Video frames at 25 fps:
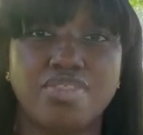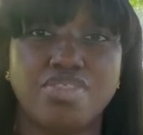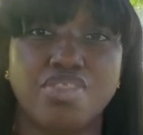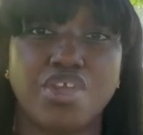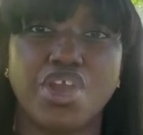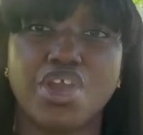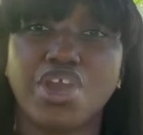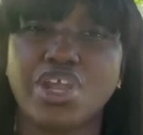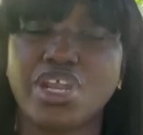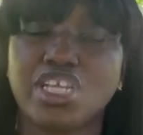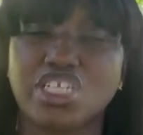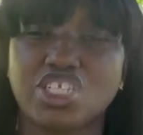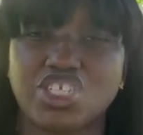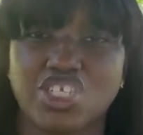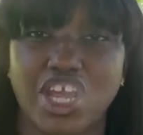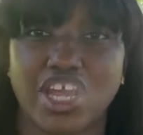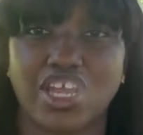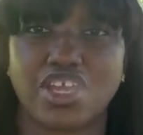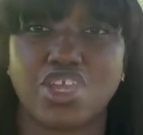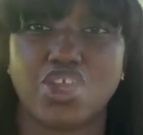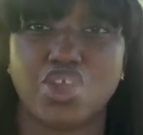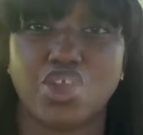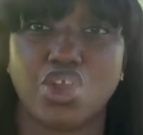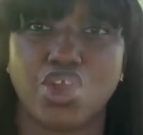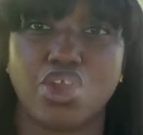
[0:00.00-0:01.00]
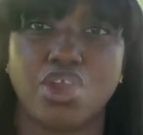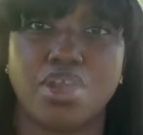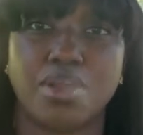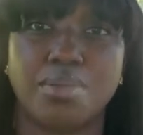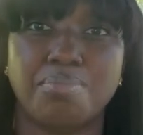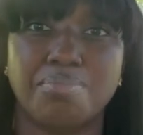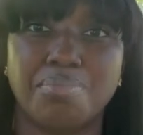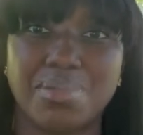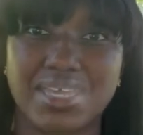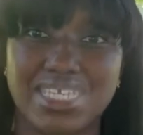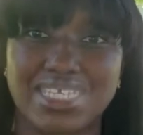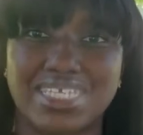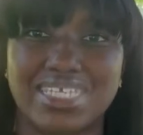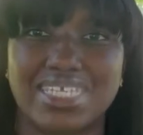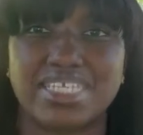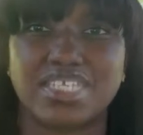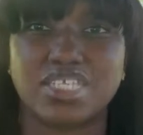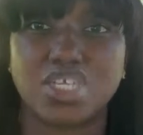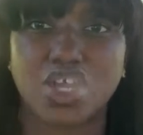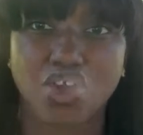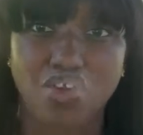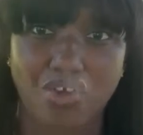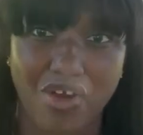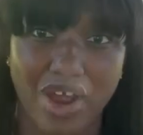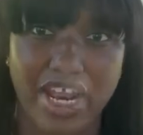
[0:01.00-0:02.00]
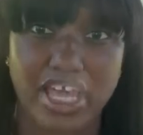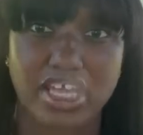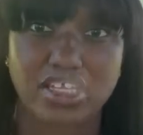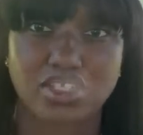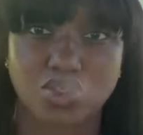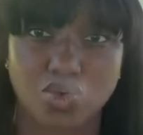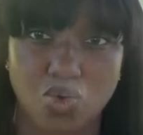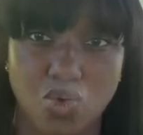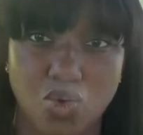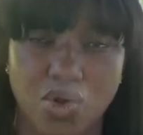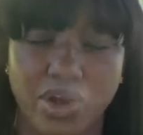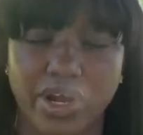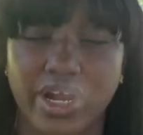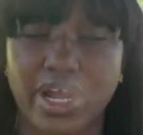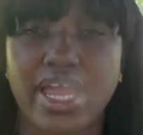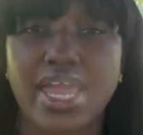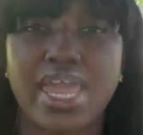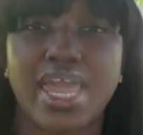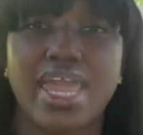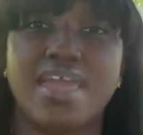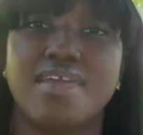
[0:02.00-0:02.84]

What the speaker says: they're going to check your business credit score.